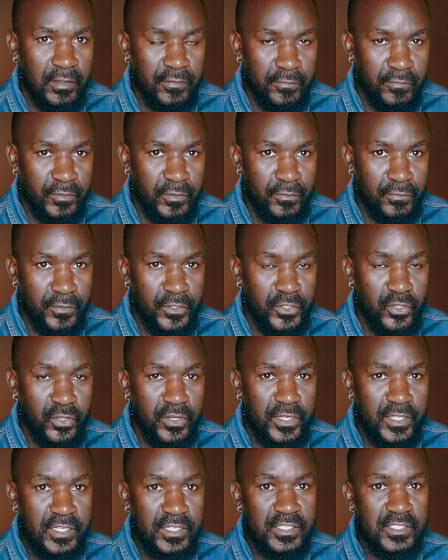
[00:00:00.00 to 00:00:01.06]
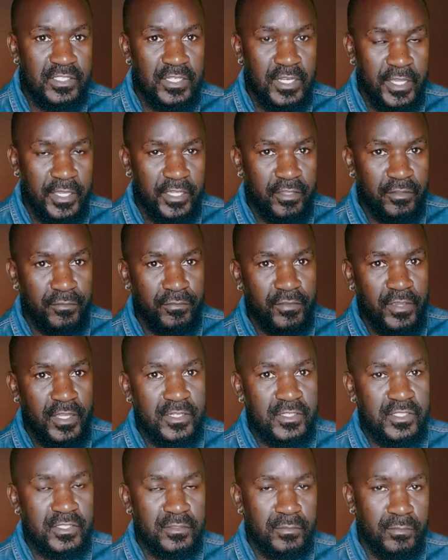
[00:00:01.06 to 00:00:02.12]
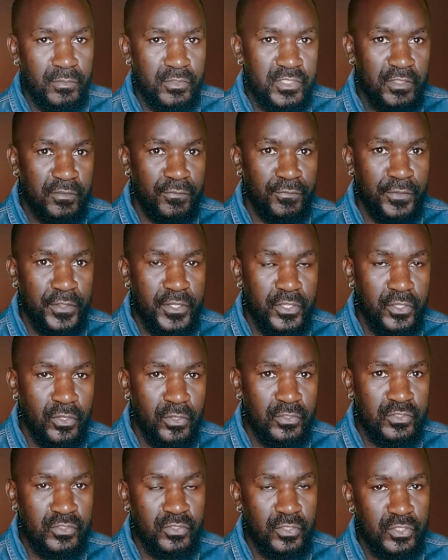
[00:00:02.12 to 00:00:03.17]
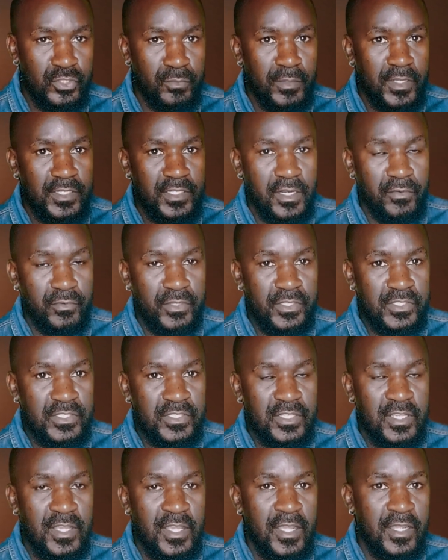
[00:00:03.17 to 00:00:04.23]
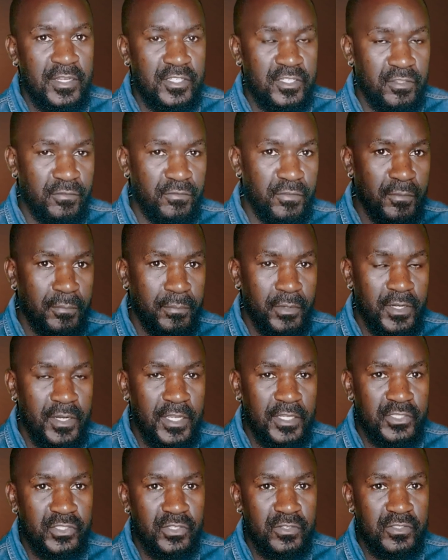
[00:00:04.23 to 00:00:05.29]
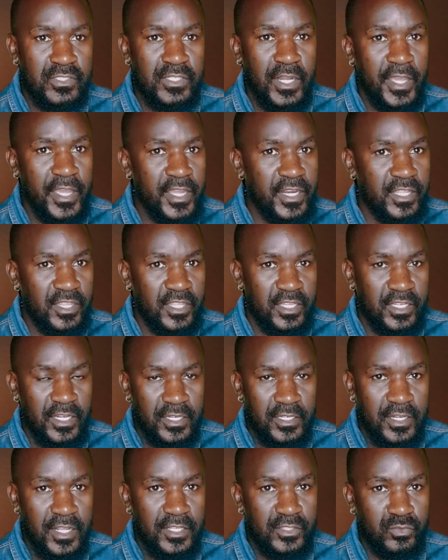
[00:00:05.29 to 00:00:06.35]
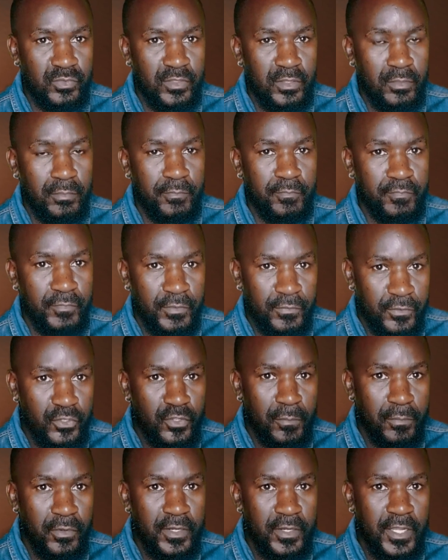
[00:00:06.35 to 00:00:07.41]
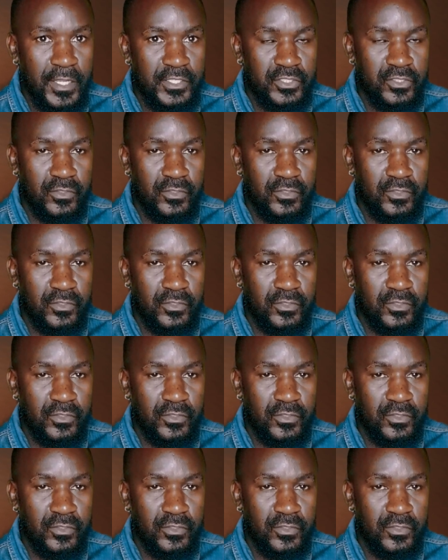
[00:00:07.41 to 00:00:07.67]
video needs like events, music videos, documentaries, TV productions, like anything that does with video production.